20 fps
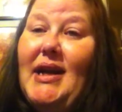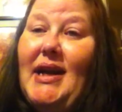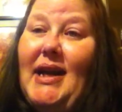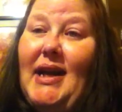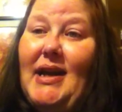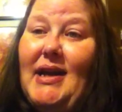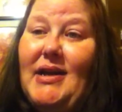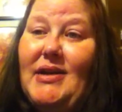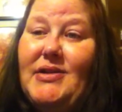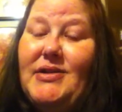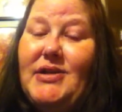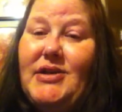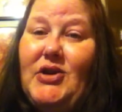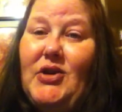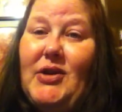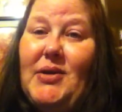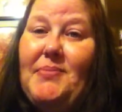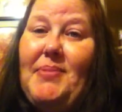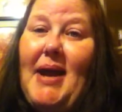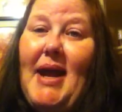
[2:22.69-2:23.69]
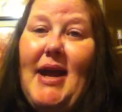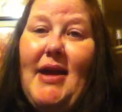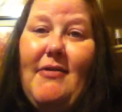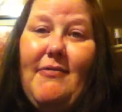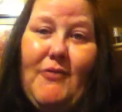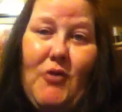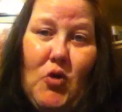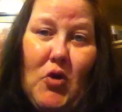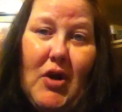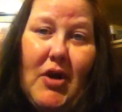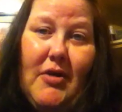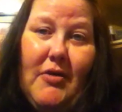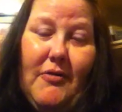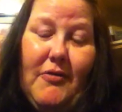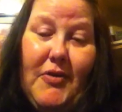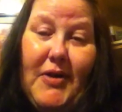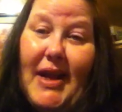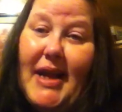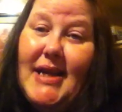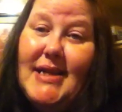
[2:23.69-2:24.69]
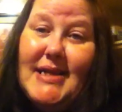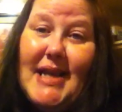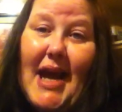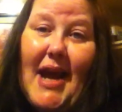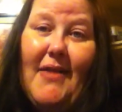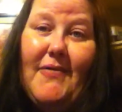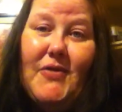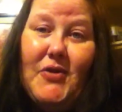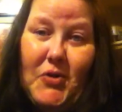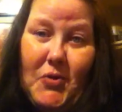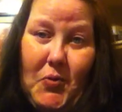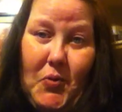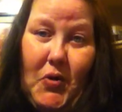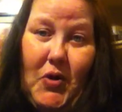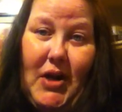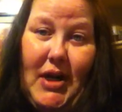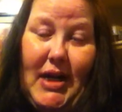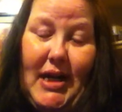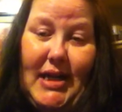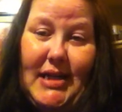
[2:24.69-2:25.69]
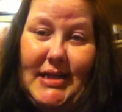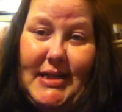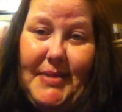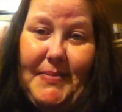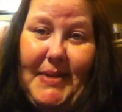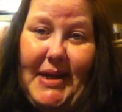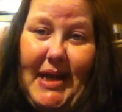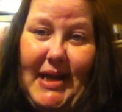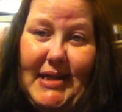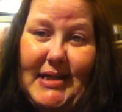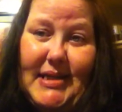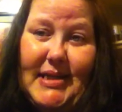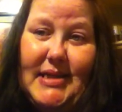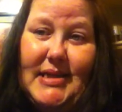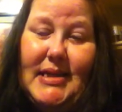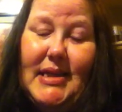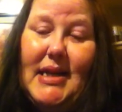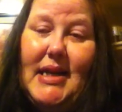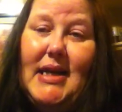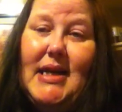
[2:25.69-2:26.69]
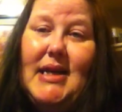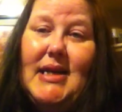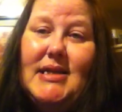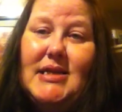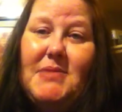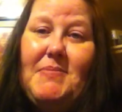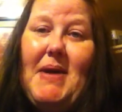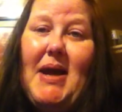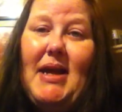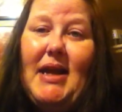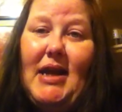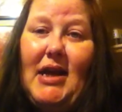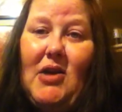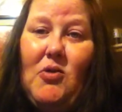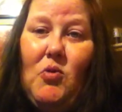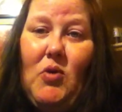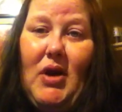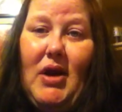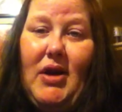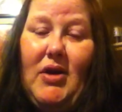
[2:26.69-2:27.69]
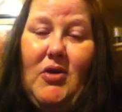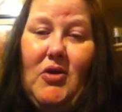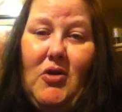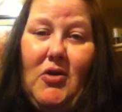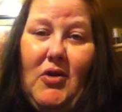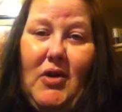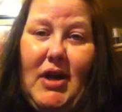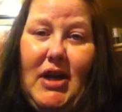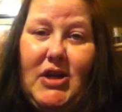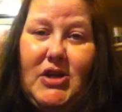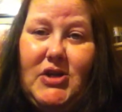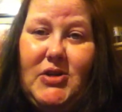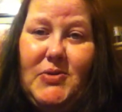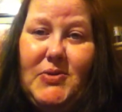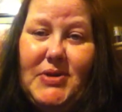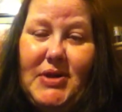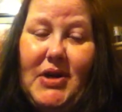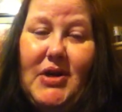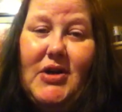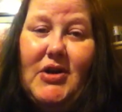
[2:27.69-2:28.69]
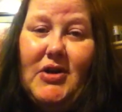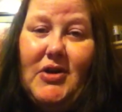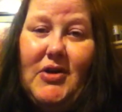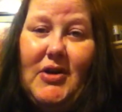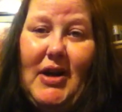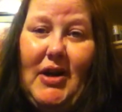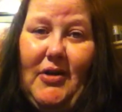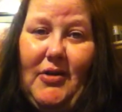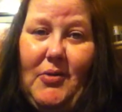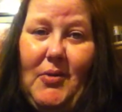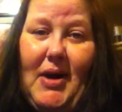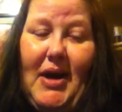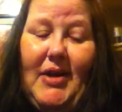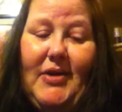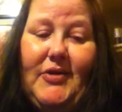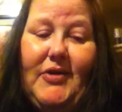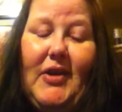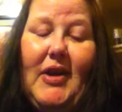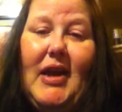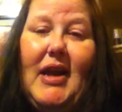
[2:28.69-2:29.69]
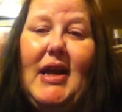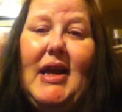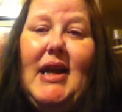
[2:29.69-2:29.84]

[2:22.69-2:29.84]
And you can pay for it for days afterward in some cases, depending on what your issues are health-wise.